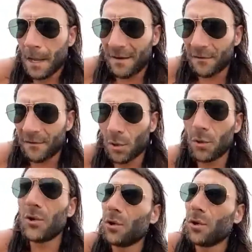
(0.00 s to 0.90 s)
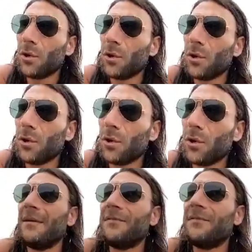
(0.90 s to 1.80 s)
I've learned early on in my
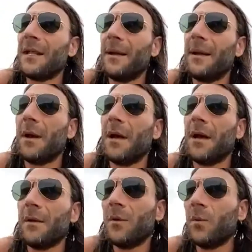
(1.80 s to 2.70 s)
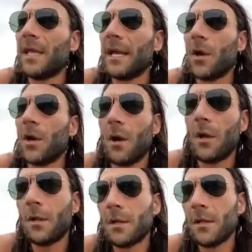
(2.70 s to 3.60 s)
life that I'm what they call
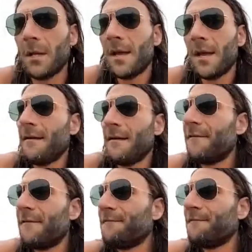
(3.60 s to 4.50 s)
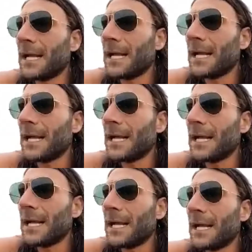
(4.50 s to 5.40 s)
phonically
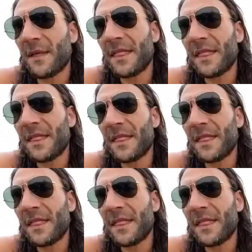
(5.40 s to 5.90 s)
sympathetic.